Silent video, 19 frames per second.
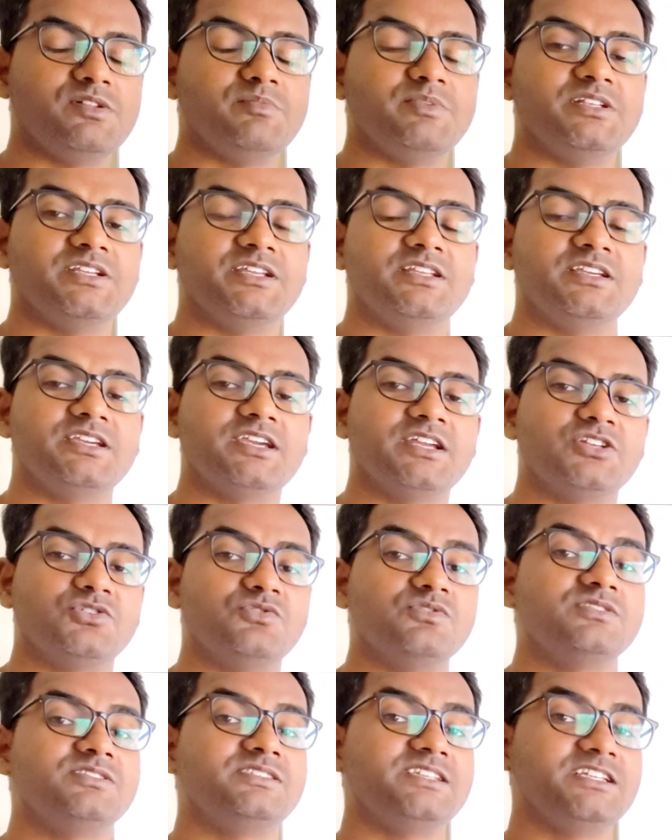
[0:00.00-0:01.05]
will be dedicated
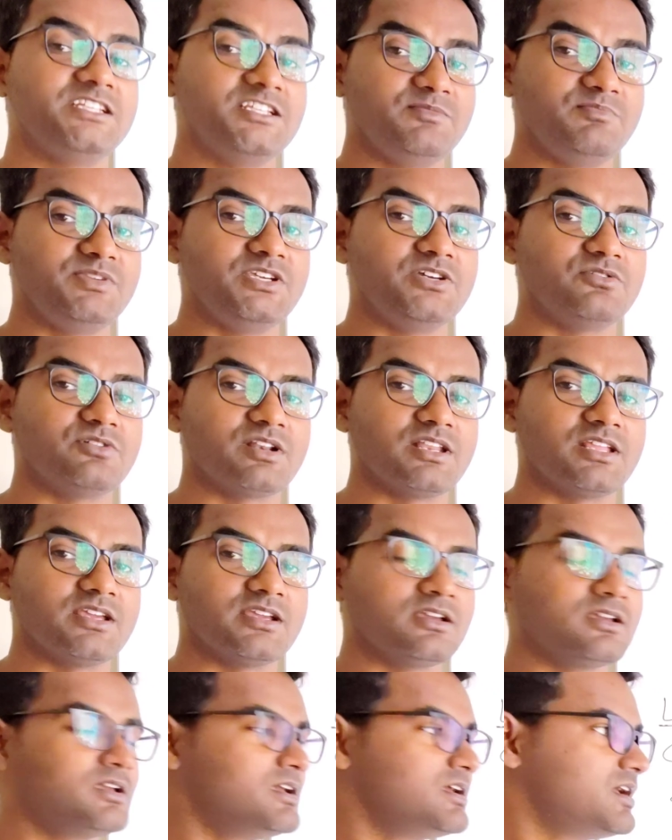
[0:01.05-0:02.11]
to CDP only,
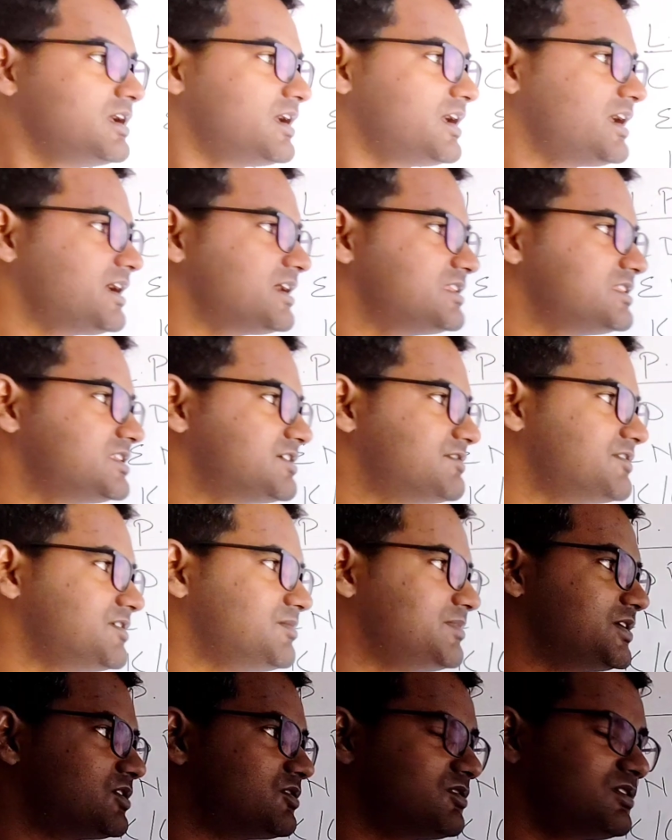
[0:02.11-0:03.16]
and there will
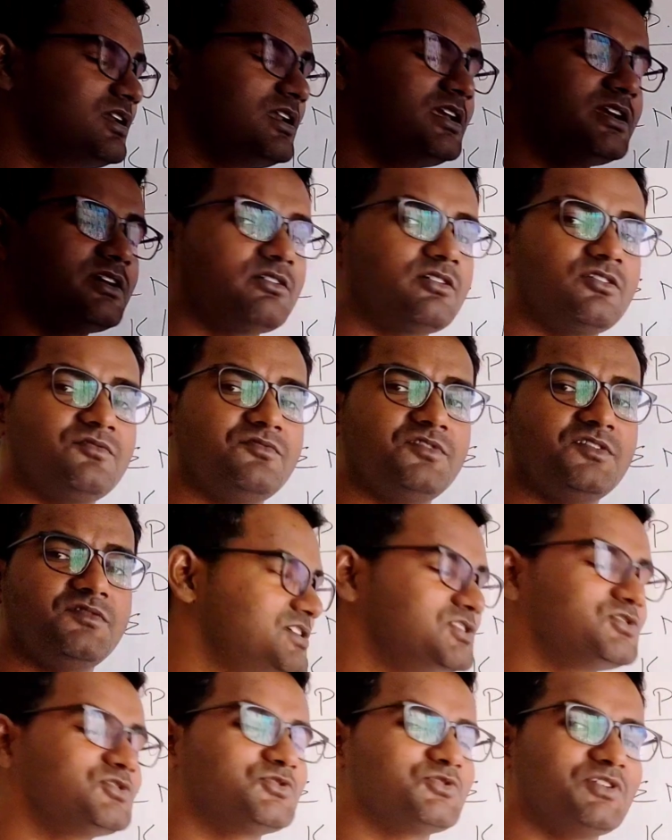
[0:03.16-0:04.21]
be only around
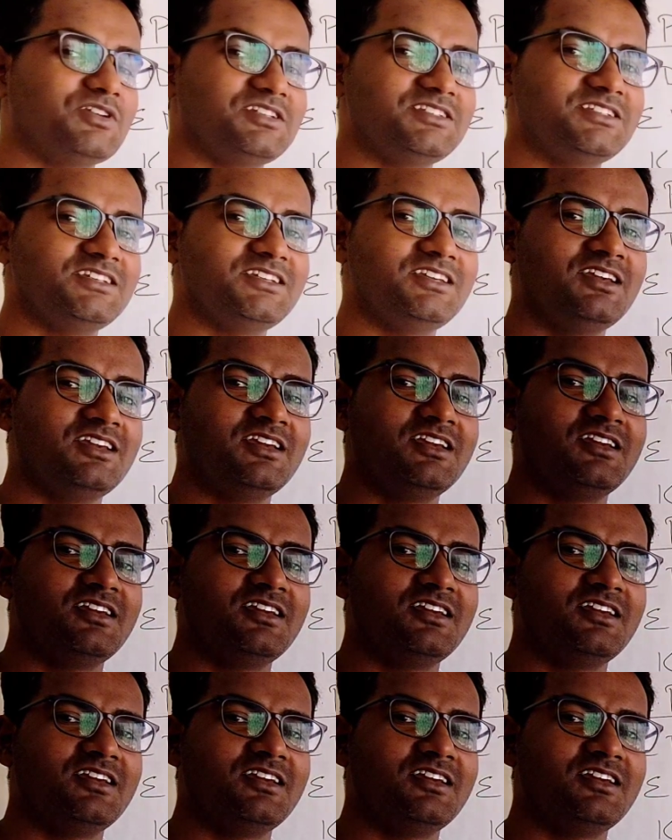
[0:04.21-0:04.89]
15 to 20